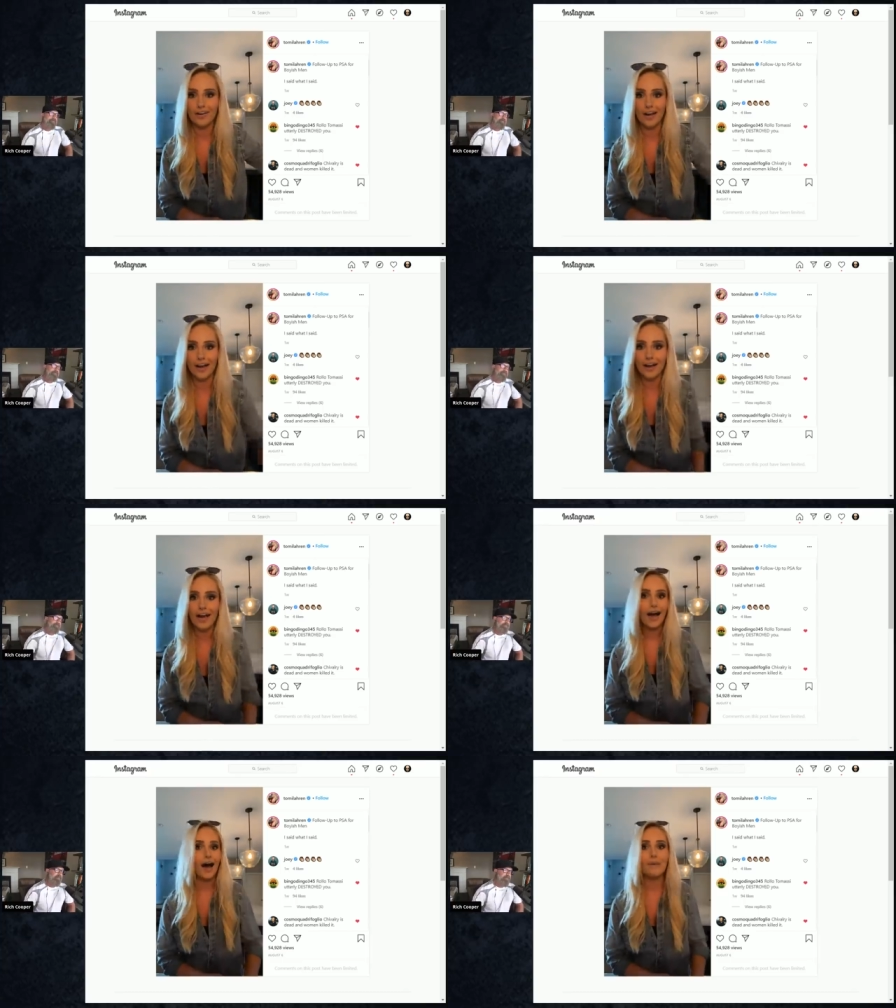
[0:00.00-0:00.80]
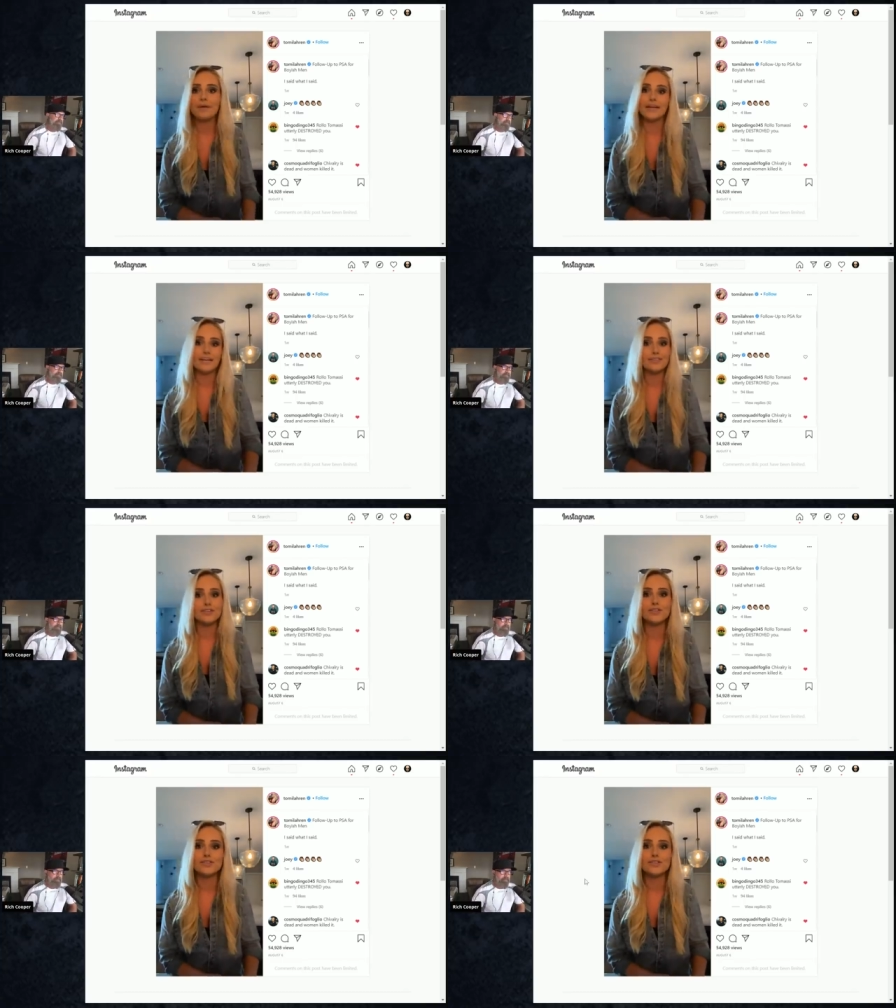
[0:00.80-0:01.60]
All right. I'm going to
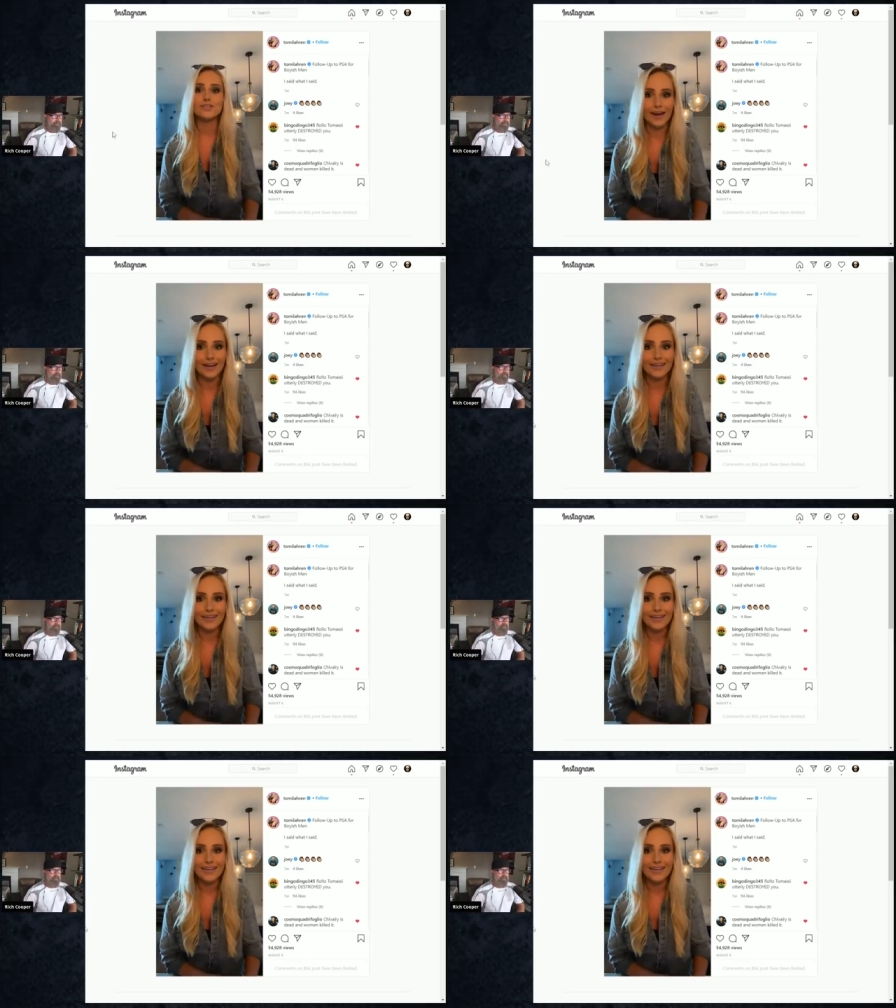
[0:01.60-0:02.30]
give it to you straight.